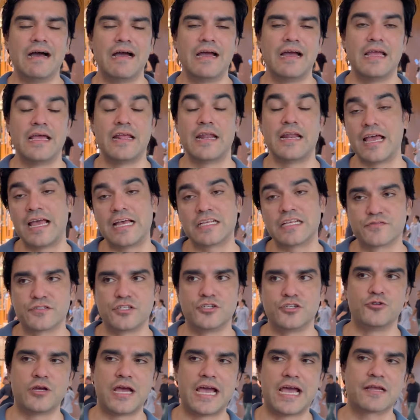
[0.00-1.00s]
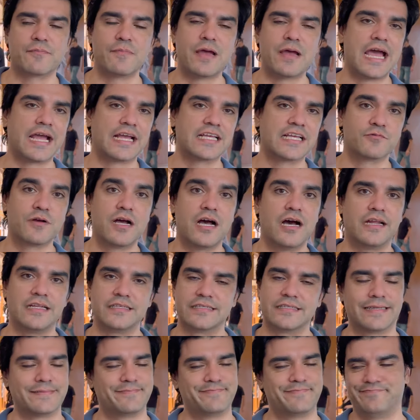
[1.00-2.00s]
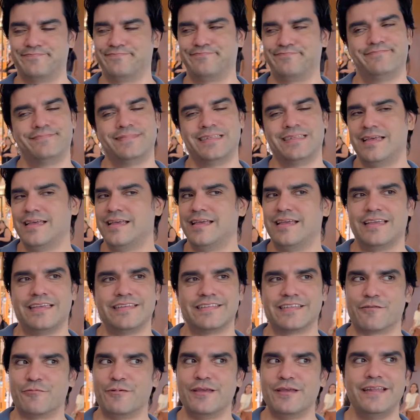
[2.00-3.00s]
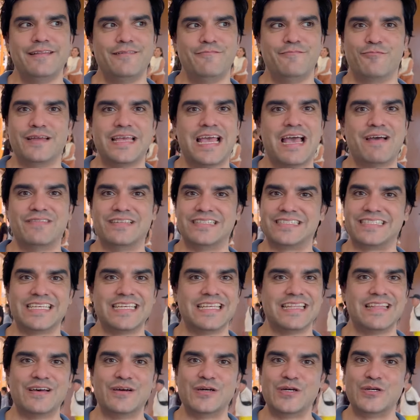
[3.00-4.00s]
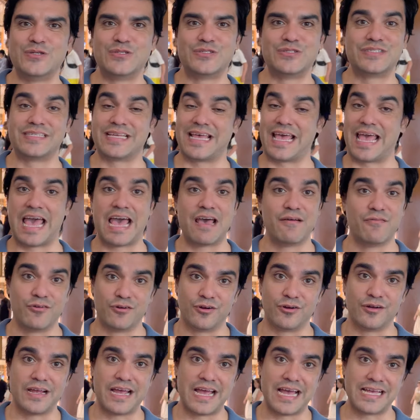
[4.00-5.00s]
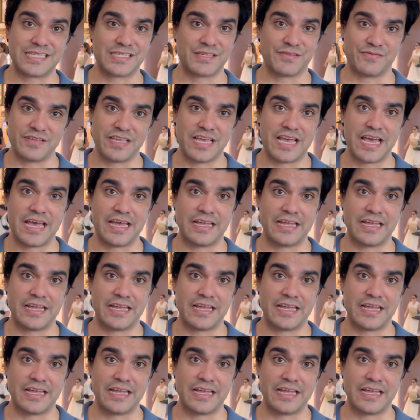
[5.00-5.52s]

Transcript: And I asked for the drag bag as well. And he's like, we haven't seen those ever as of yet.